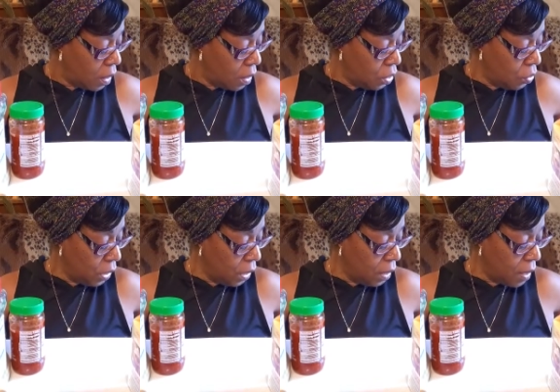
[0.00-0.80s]
You
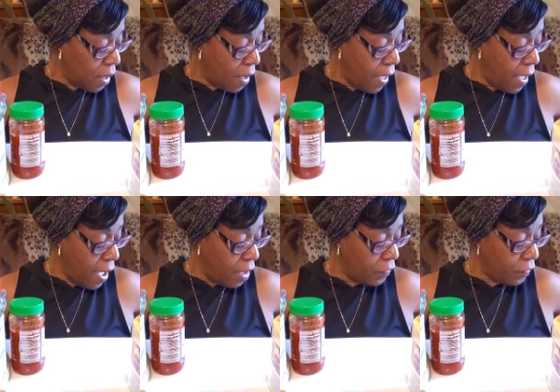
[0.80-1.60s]
need a
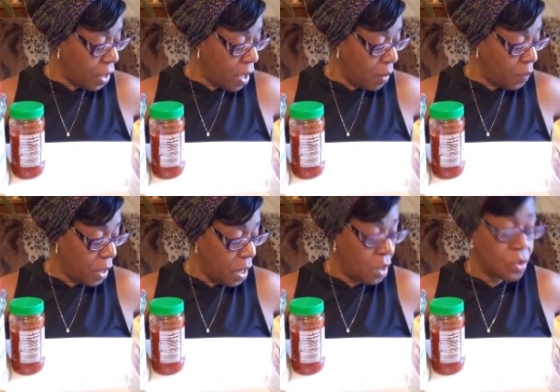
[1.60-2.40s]
1/2 cup
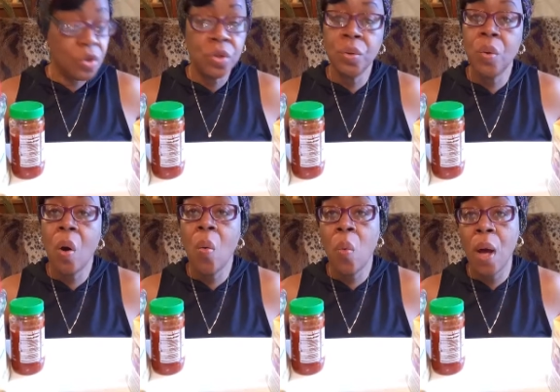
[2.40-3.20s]
to
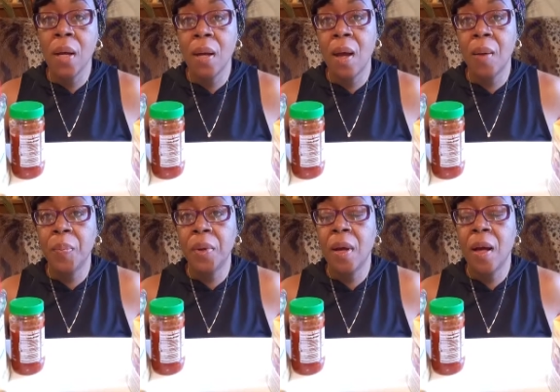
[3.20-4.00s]
1 cup
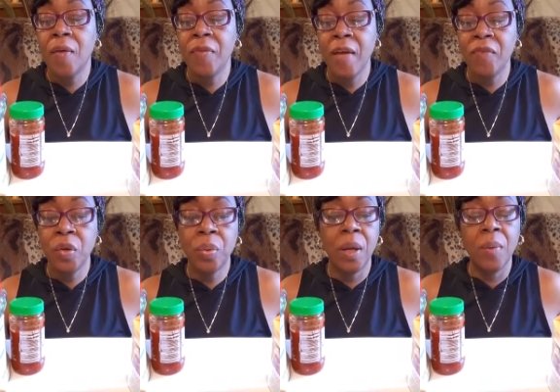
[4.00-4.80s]
of heavy
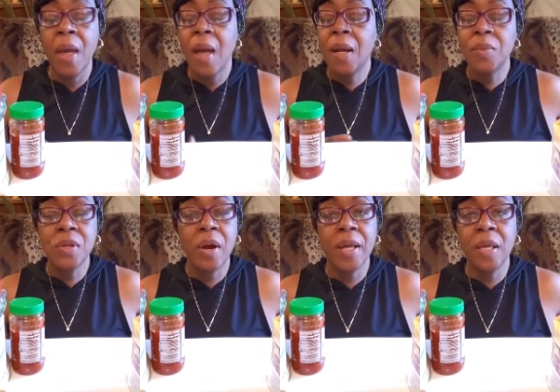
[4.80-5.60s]
cream. And I'm
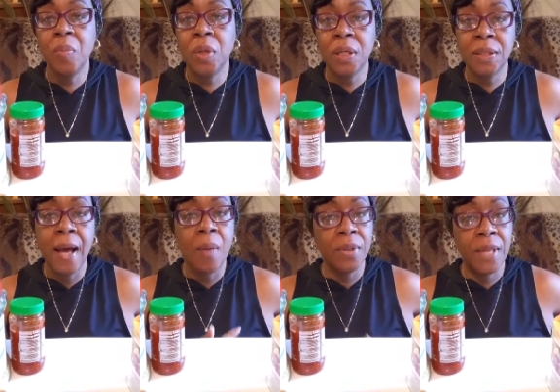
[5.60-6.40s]
sorry I keep looking
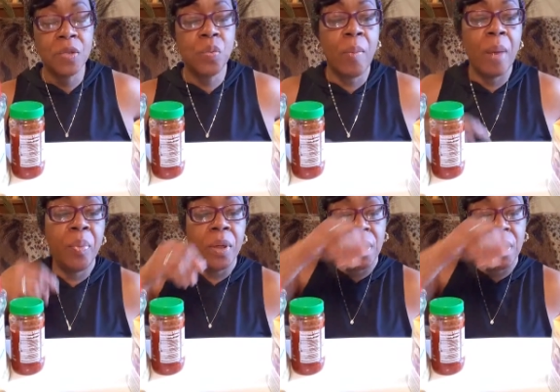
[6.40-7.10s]
down, but that's where my book